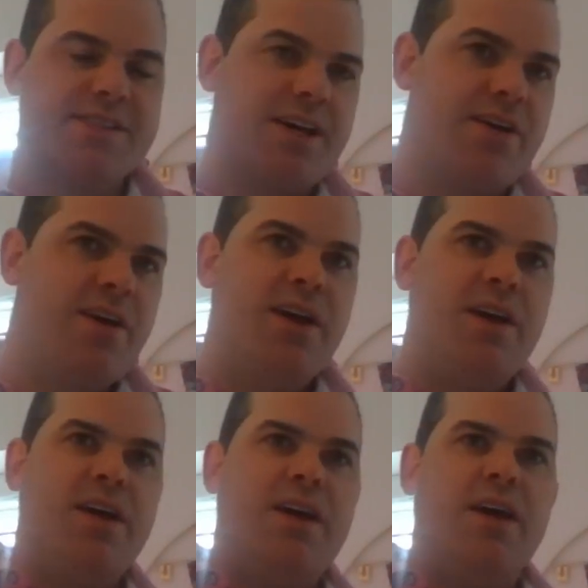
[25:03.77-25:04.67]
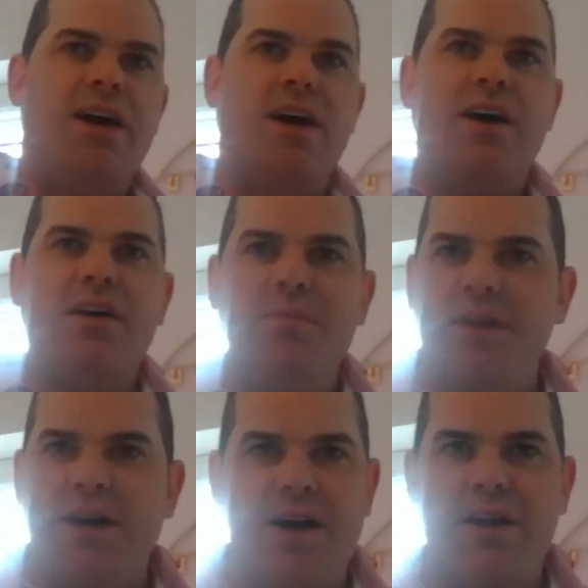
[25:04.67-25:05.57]
So
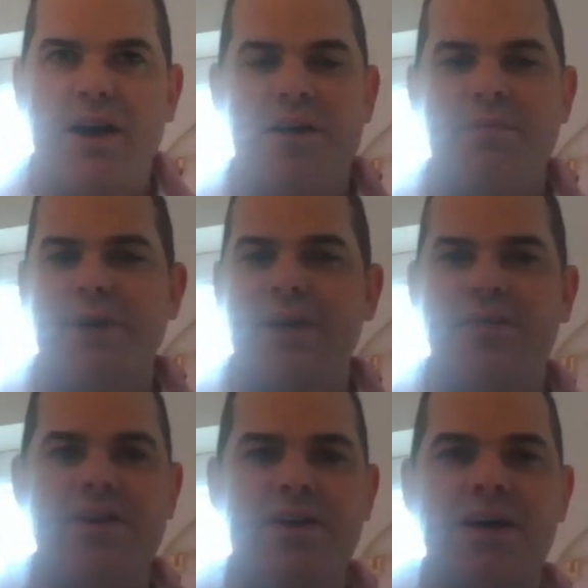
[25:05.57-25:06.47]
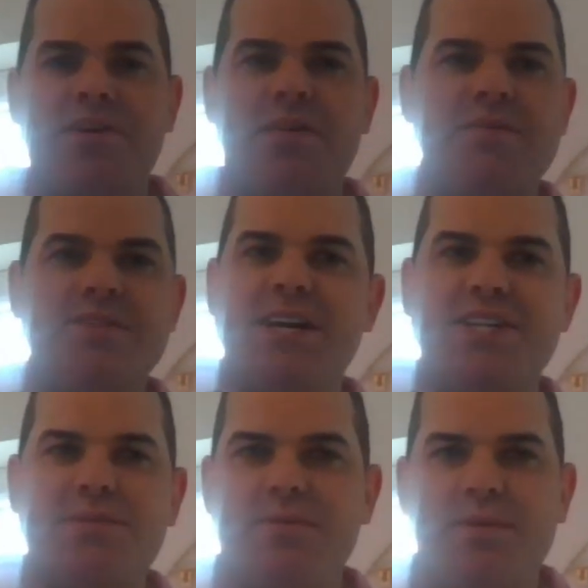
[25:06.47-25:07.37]
I pick a few and have a
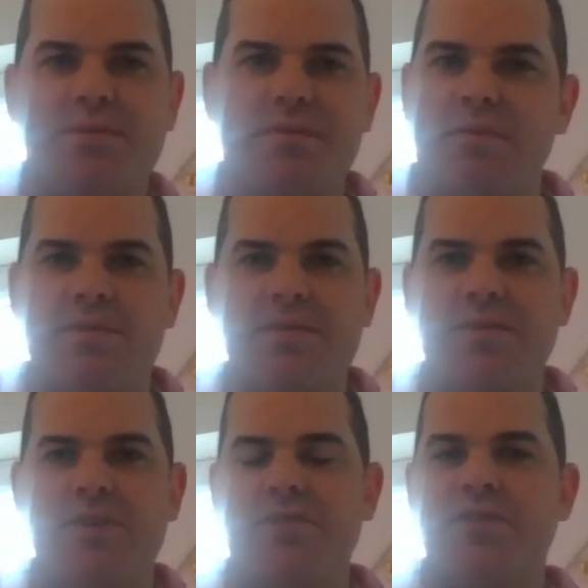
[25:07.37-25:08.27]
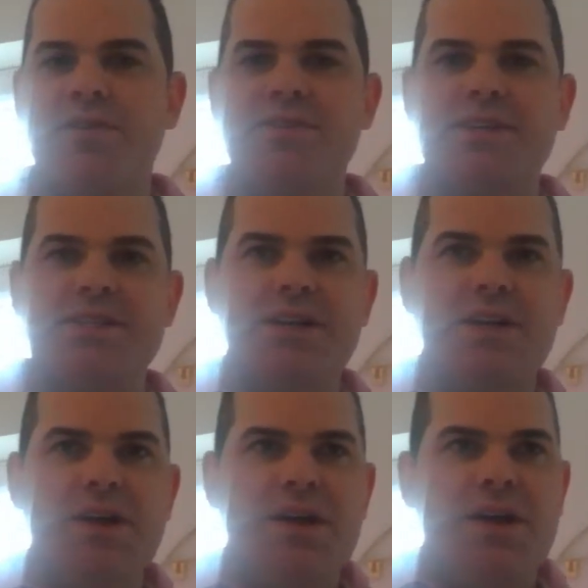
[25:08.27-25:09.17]
conversation with a few recruiters, and